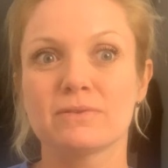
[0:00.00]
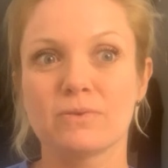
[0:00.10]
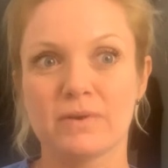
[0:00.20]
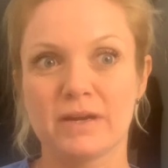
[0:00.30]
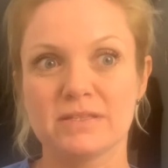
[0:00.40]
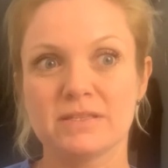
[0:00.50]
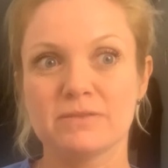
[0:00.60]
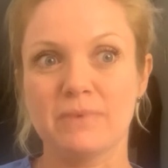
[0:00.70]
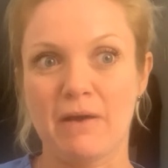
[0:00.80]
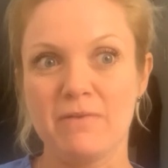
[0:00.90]
thorax
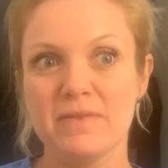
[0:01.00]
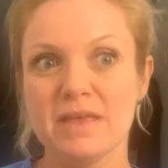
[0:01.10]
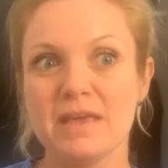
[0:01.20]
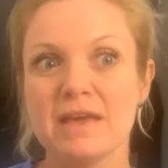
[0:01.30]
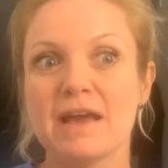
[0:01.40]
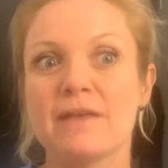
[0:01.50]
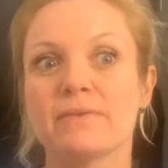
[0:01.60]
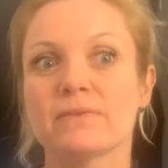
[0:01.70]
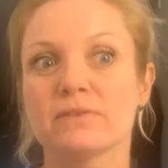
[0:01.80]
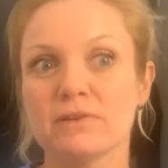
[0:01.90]
as well. And
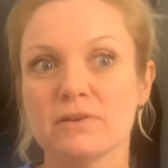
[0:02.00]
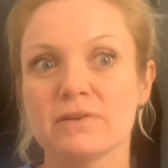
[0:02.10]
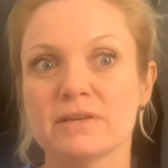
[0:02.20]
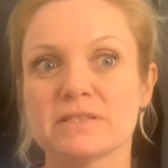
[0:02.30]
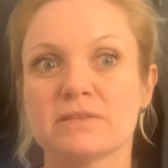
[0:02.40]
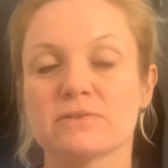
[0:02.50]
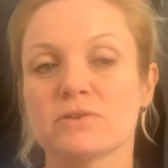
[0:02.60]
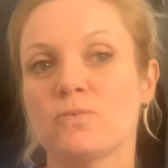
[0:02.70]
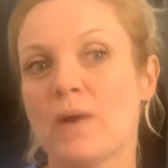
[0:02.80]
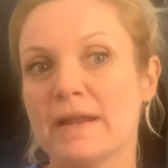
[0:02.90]
then the third is that there's
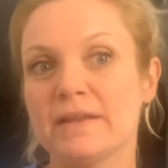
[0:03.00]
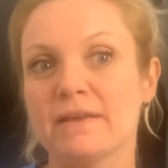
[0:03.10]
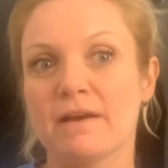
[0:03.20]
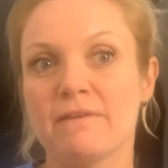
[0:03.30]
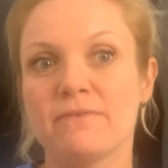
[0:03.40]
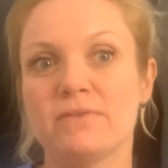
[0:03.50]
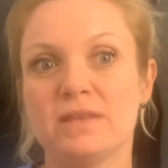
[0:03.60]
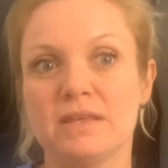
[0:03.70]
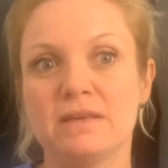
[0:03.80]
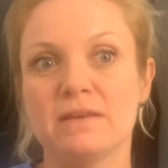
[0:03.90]
a widening of
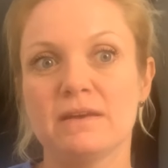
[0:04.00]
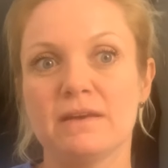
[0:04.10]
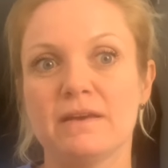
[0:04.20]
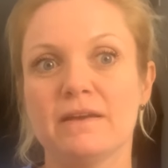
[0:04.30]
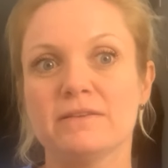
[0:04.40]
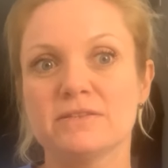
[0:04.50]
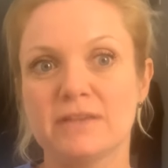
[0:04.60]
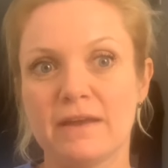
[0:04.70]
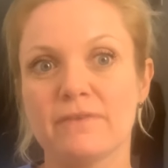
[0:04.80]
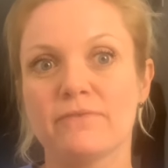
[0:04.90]
the
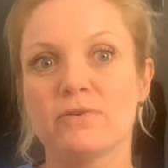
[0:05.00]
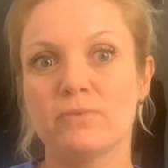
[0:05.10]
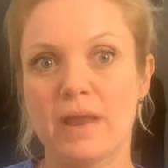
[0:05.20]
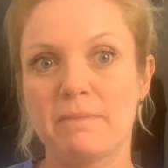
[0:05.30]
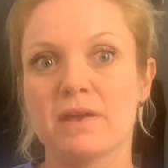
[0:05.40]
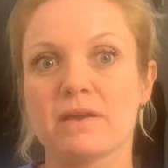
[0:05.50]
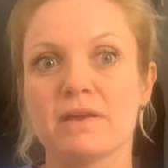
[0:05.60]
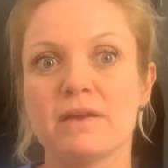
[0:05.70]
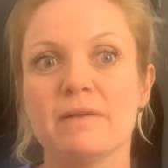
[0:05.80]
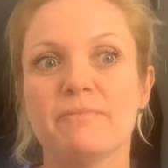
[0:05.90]
diaphragmatic
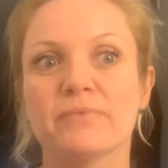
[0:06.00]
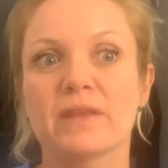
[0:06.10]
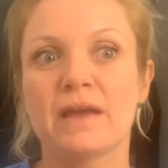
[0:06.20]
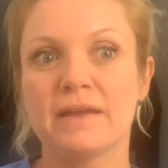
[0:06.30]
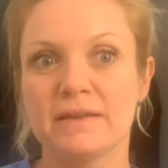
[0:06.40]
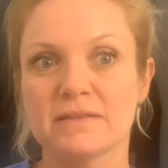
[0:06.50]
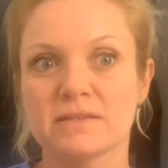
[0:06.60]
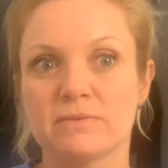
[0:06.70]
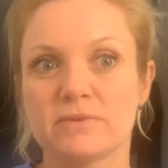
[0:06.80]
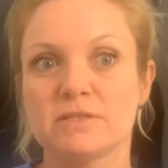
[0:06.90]
hiatus
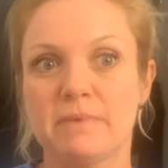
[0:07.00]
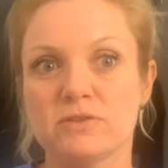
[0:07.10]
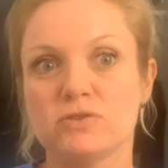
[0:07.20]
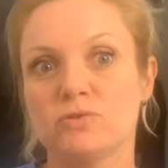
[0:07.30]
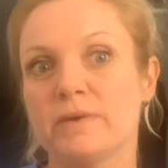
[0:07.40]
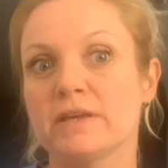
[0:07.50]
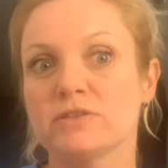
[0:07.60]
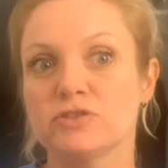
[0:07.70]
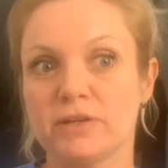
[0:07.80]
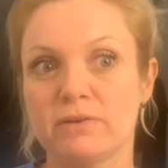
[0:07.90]
in response to a
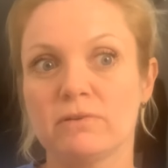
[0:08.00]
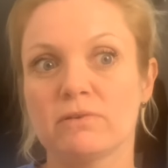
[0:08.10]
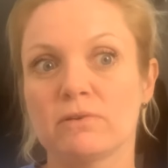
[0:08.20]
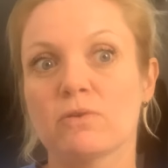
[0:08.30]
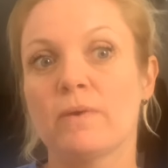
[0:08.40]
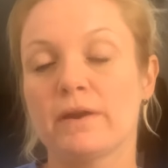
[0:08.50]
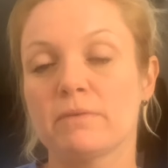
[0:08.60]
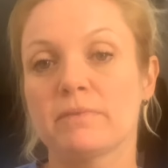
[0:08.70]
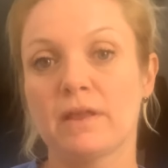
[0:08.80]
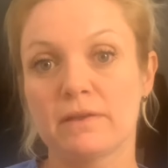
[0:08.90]
congenital or acquired
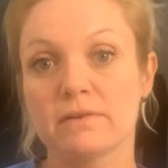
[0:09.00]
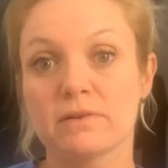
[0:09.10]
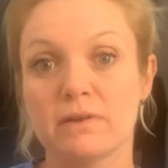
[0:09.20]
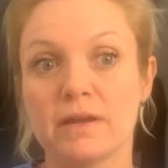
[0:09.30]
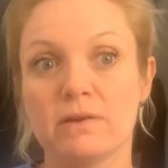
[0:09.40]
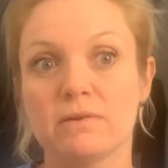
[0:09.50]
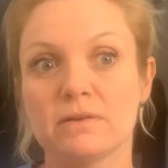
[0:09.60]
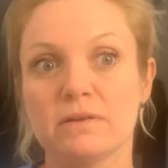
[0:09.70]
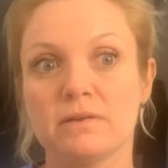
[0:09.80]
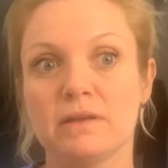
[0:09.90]
molecular
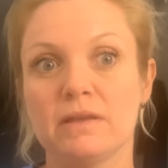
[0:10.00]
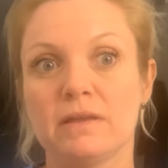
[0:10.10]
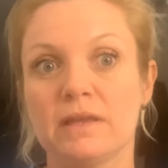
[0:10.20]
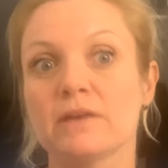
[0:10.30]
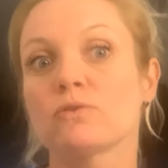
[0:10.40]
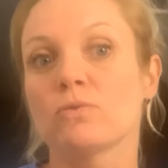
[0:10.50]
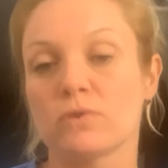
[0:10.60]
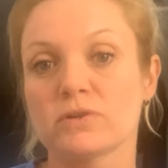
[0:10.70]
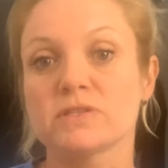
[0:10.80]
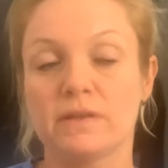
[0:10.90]
and
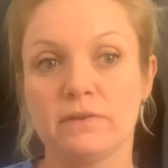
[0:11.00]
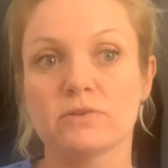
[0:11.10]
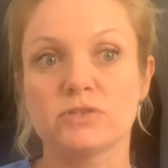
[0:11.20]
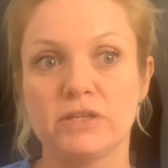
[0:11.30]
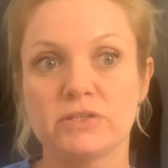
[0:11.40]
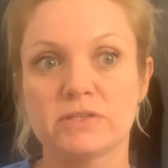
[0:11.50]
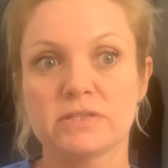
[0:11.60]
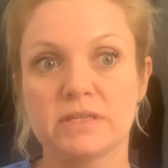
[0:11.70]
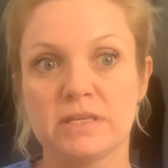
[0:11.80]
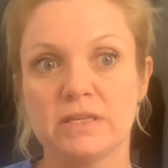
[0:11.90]
or cellular
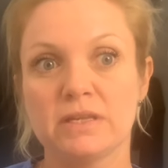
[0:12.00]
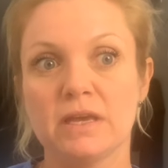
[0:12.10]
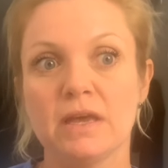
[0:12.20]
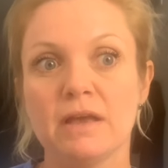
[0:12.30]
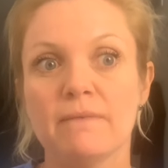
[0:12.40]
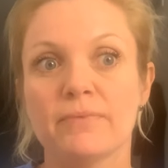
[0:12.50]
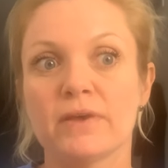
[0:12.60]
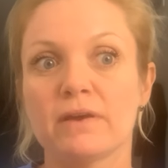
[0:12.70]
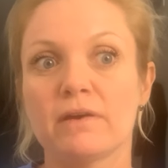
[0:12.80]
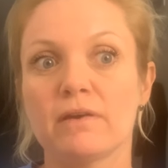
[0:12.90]
changes in
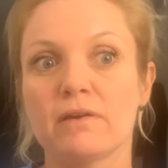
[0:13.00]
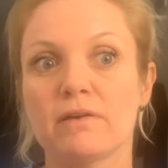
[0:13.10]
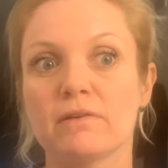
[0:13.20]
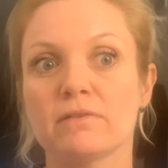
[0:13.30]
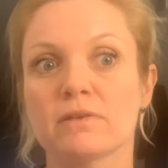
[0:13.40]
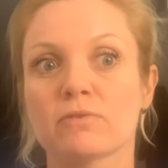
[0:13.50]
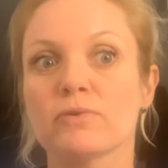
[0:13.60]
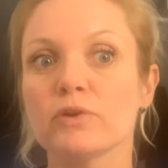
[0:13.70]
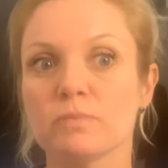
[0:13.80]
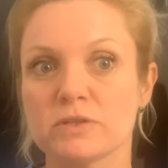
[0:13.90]
the
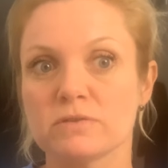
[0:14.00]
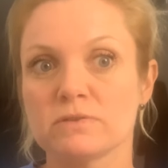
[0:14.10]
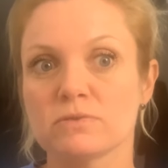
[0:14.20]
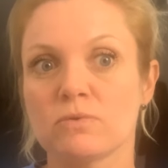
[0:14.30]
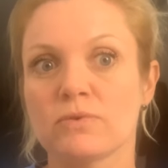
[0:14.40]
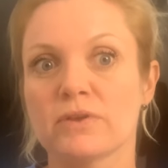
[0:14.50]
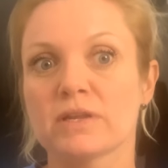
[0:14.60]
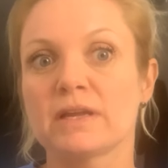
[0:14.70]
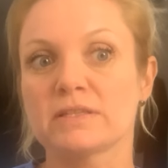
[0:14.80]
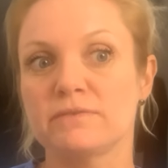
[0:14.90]
creal muscles or the
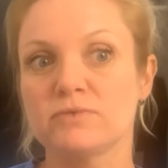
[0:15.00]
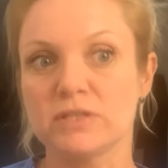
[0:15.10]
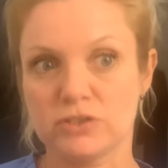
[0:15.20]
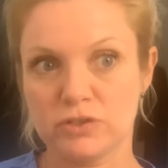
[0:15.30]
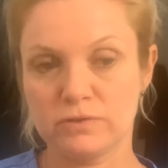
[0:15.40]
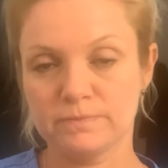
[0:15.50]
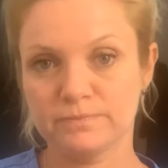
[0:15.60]
connective tissue.